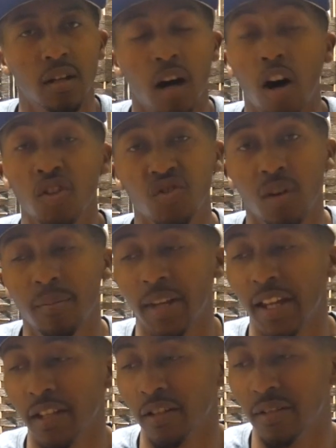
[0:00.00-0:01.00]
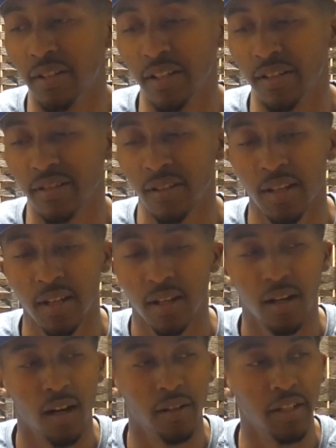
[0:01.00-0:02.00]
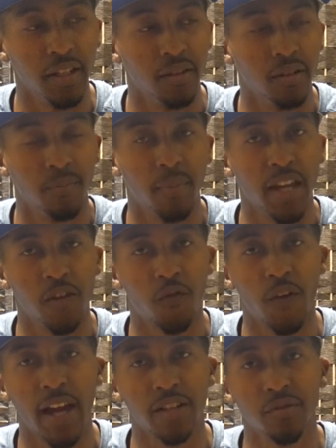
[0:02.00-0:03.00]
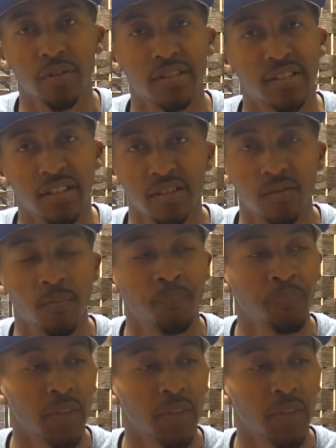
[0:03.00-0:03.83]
Also, I'm not here to diss neither manufacturing system.